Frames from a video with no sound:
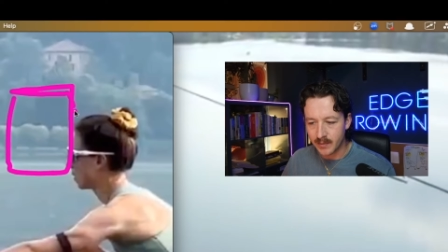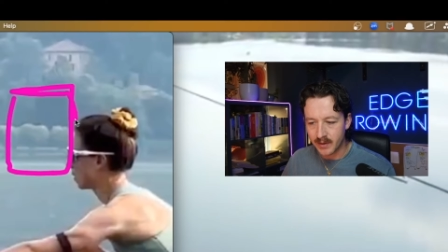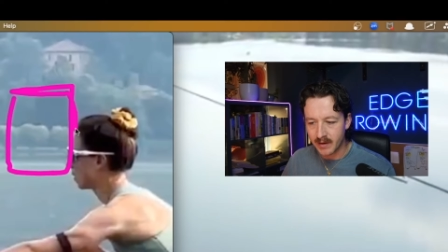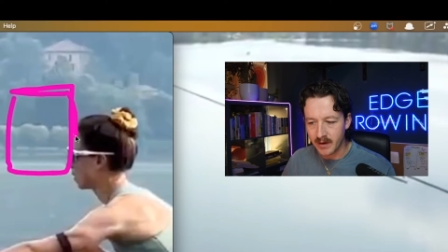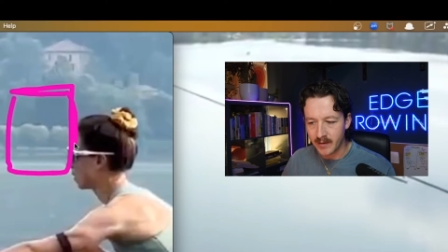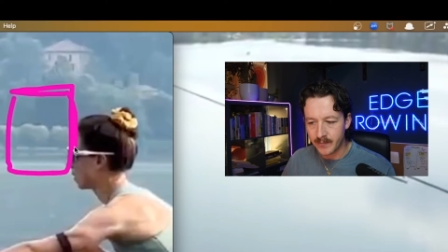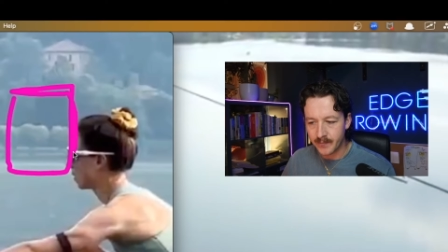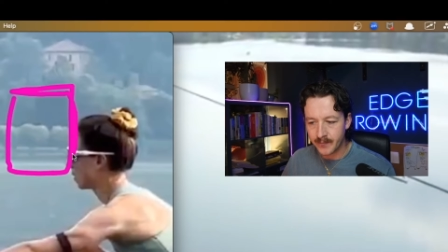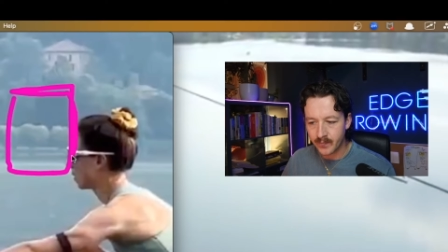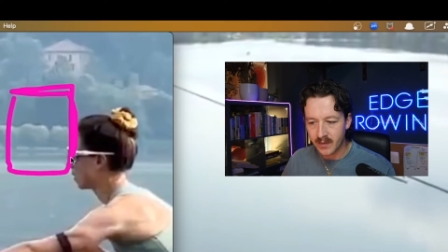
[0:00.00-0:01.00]
mirror,
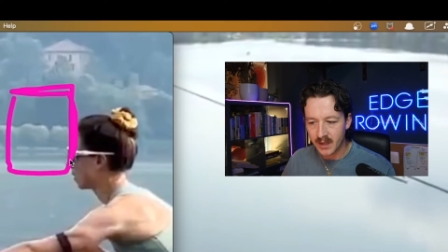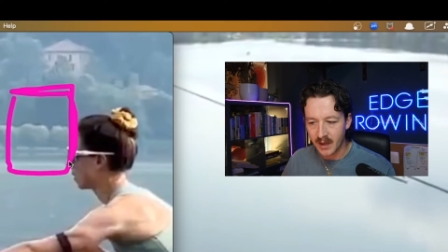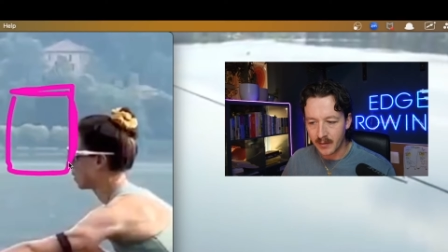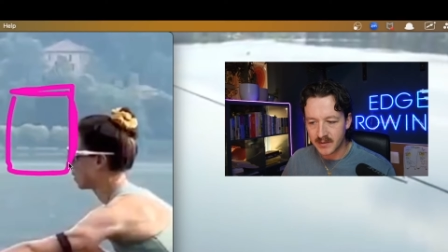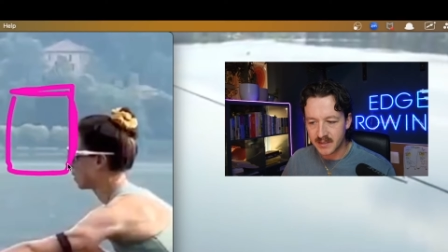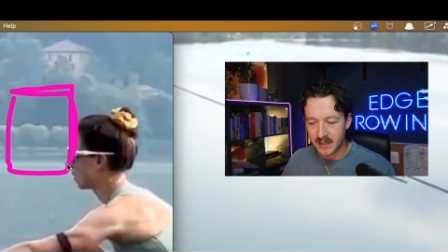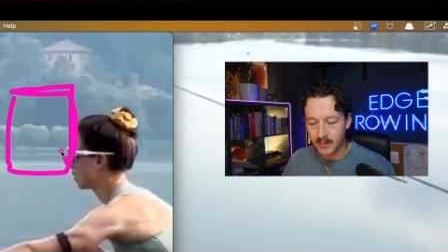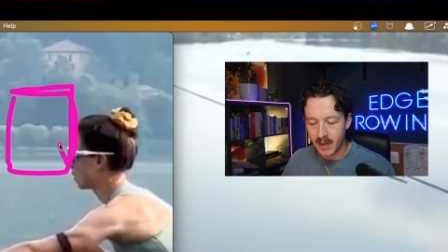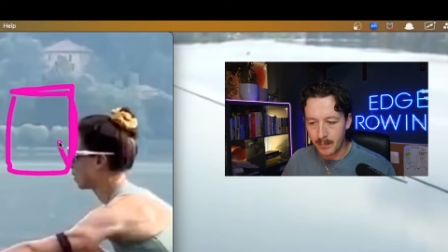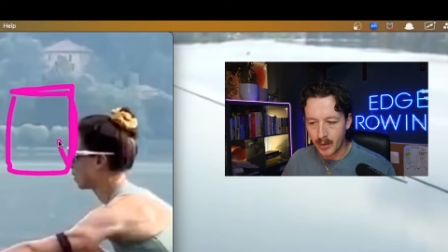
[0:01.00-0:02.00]
I would see
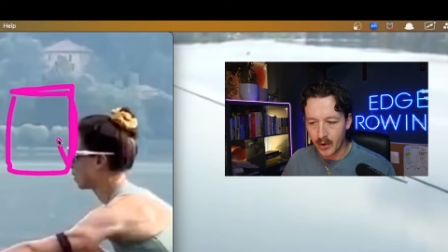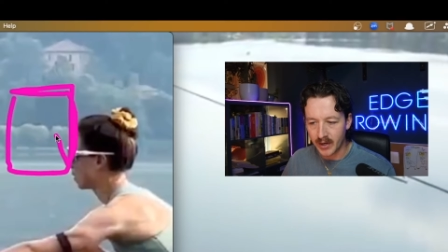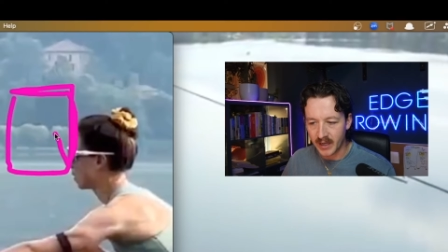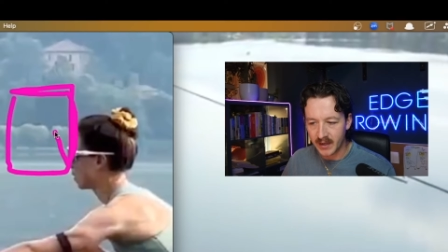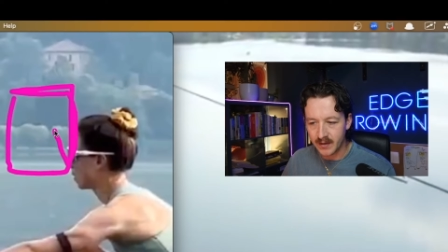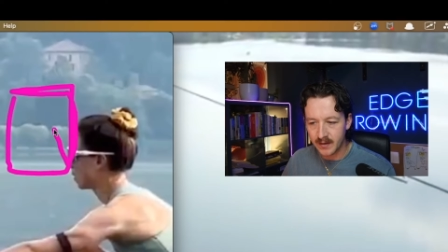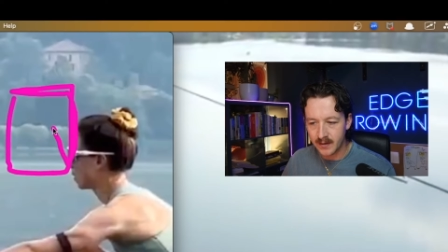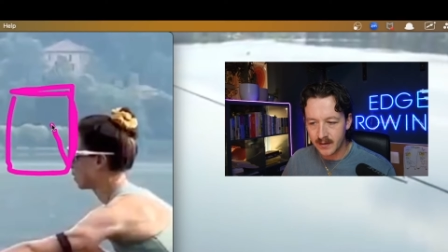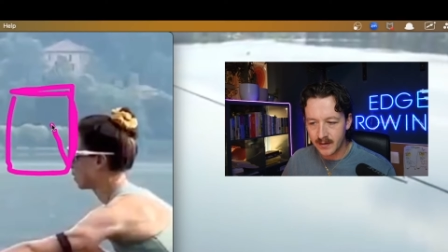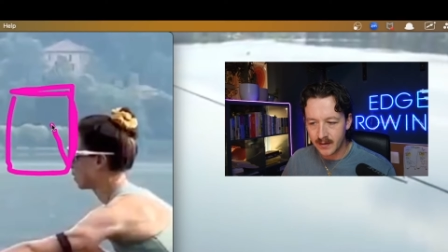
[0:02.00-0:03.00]
my body
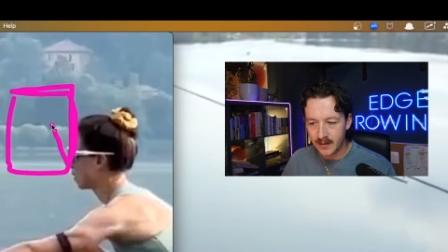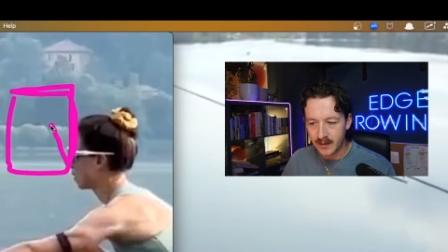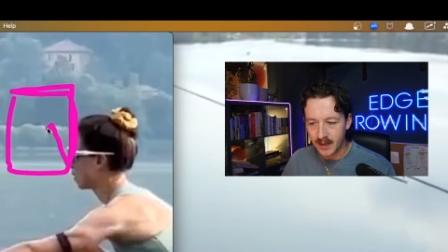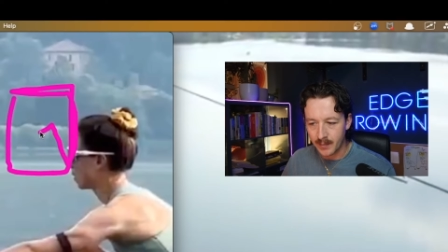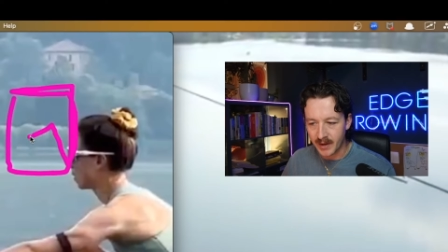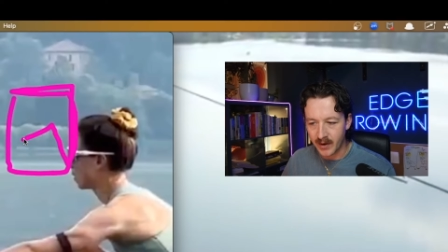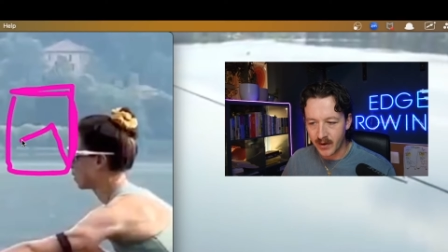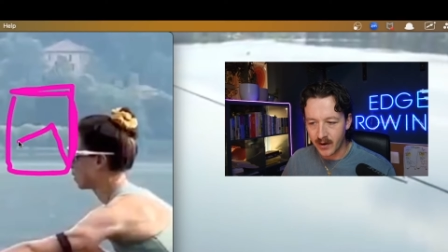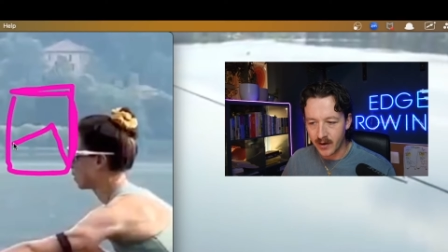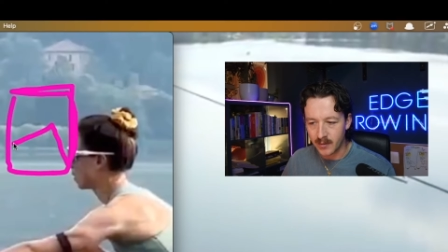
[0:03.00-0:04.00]
and my
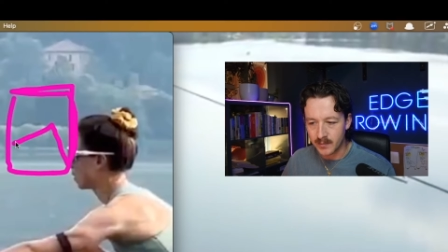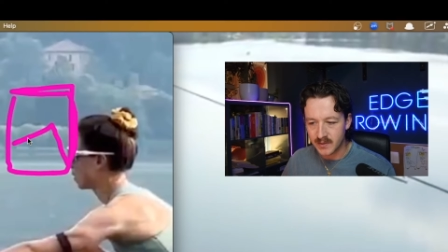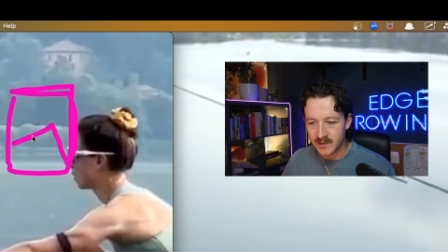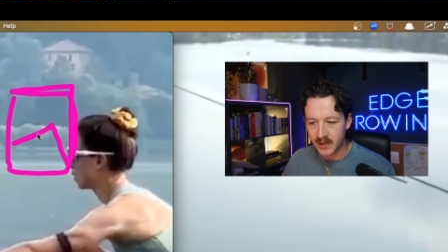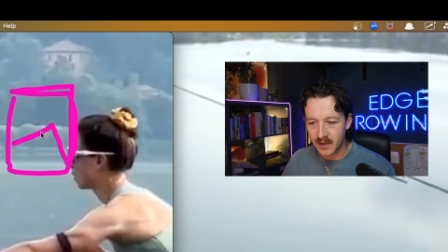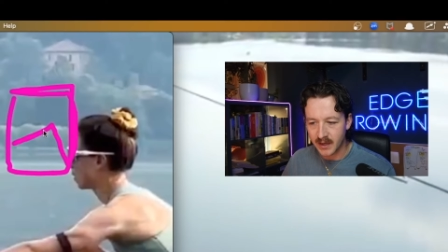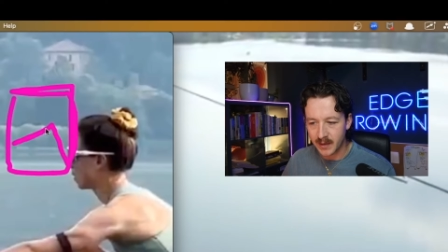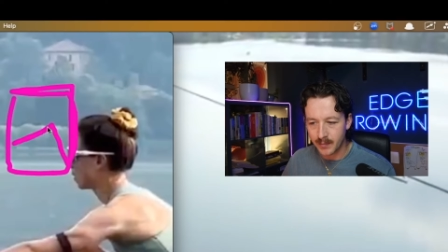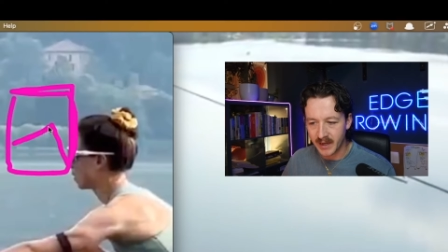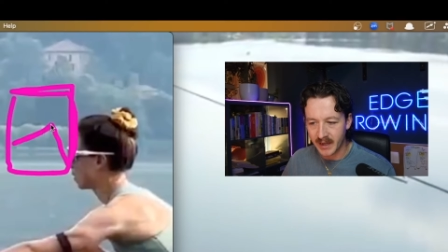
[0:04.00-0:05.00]
arms and
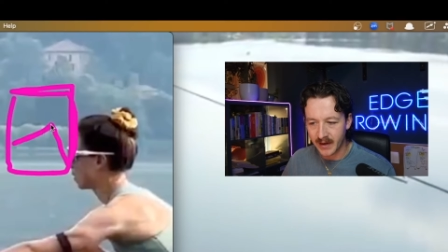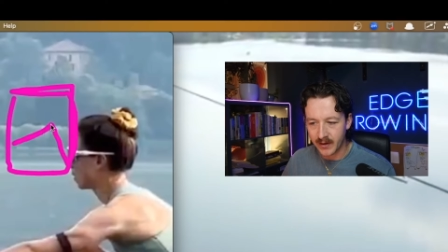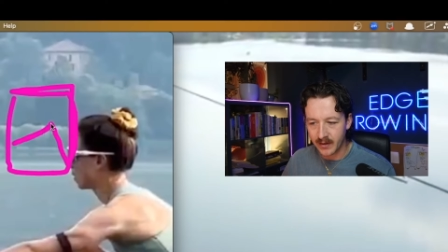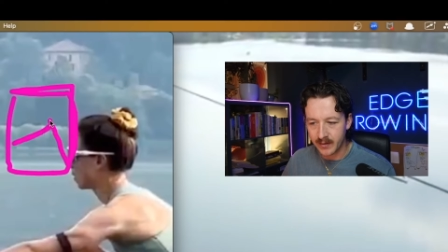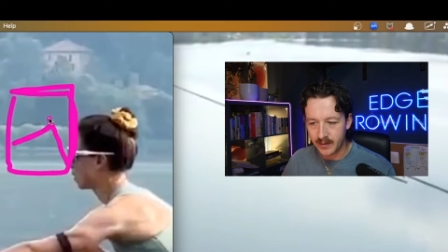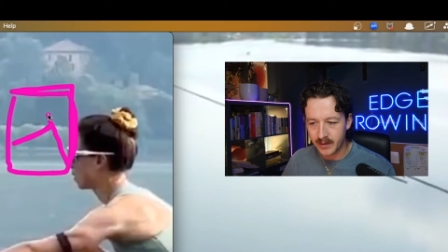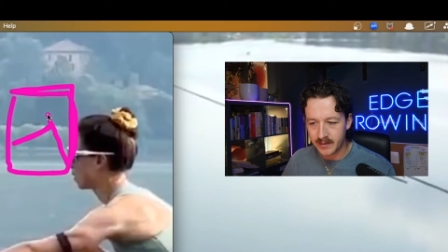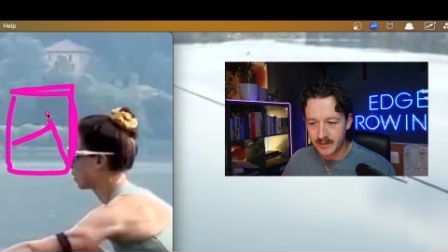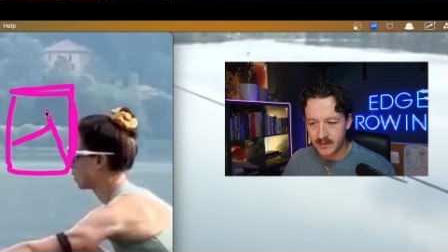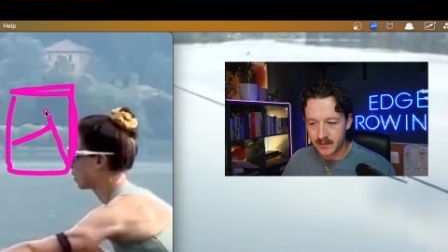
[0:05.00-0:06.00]
my head. Oh, there we go.
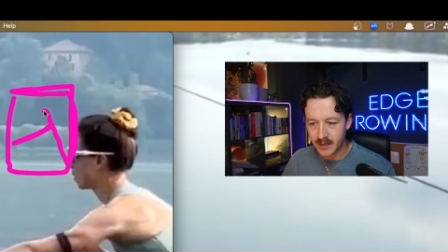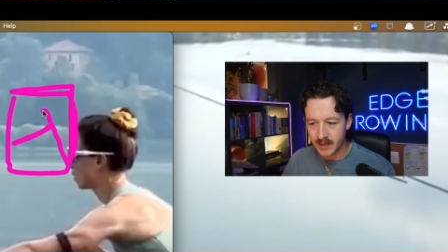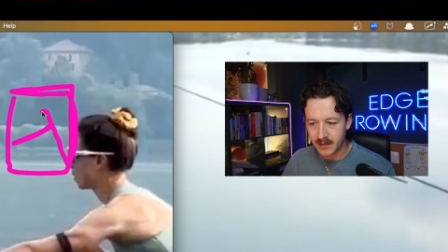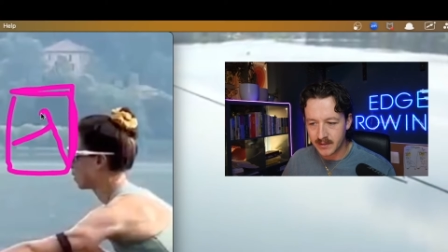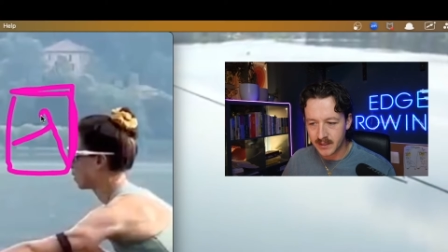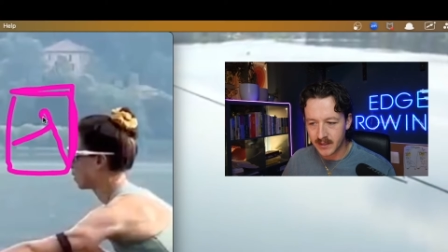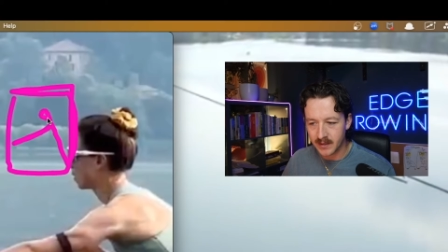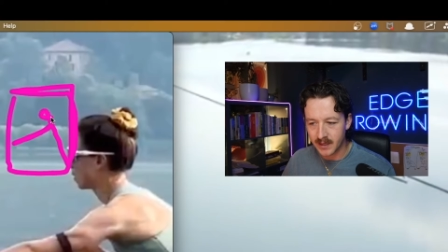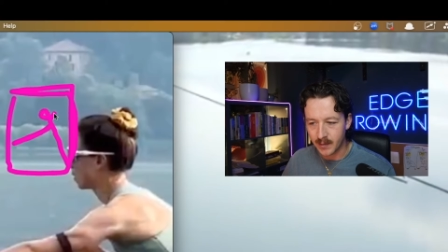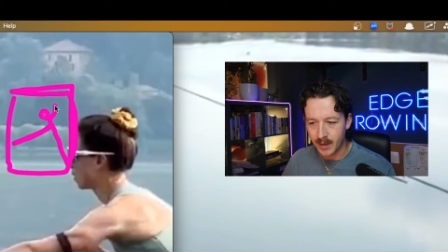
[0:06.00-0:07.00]
This is all right, actually.
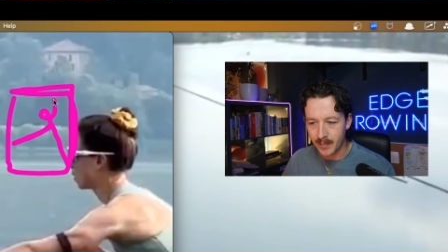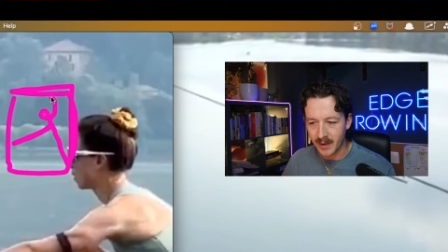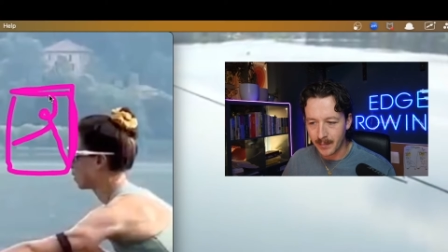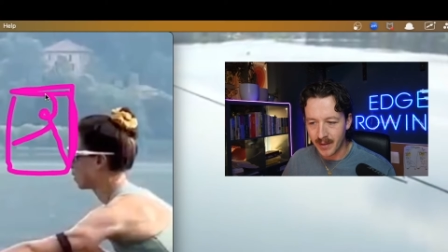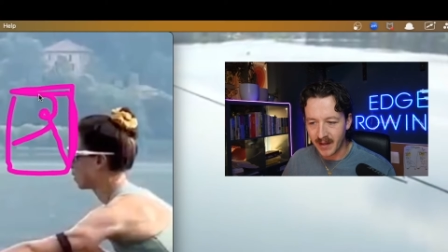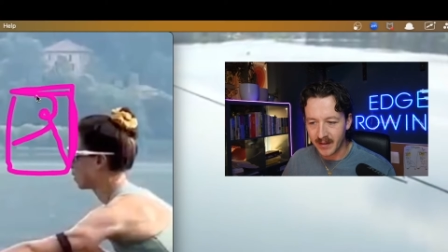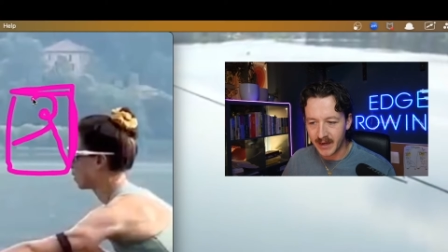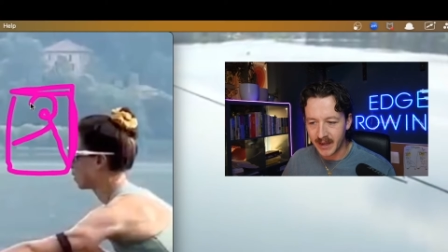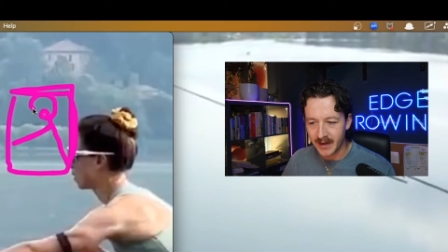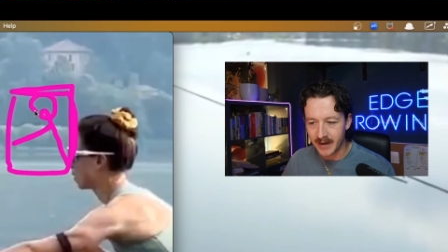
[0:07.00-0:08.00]
And my big melon
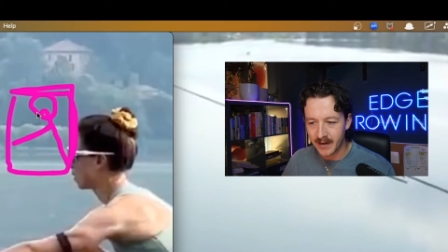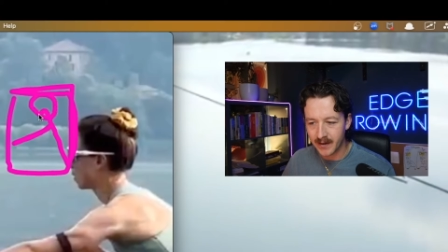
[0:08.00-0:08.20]
head.